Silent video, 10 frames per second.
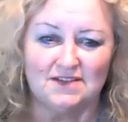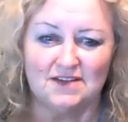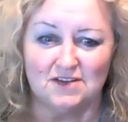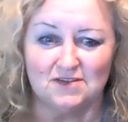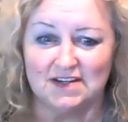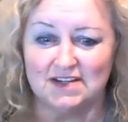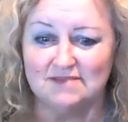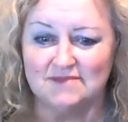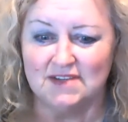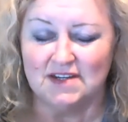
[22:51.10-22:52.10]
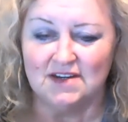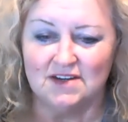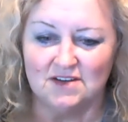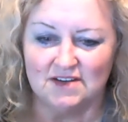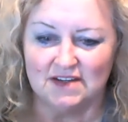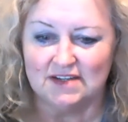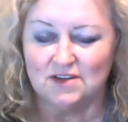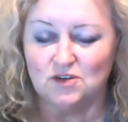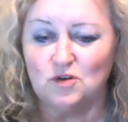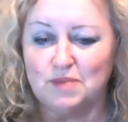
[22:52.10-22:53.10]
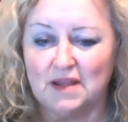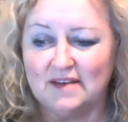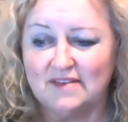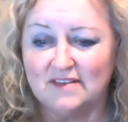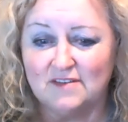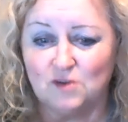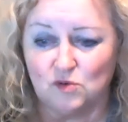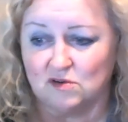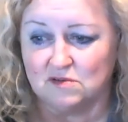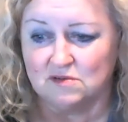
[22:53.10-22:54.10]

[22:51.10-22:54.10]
okay, Google Plus is Google,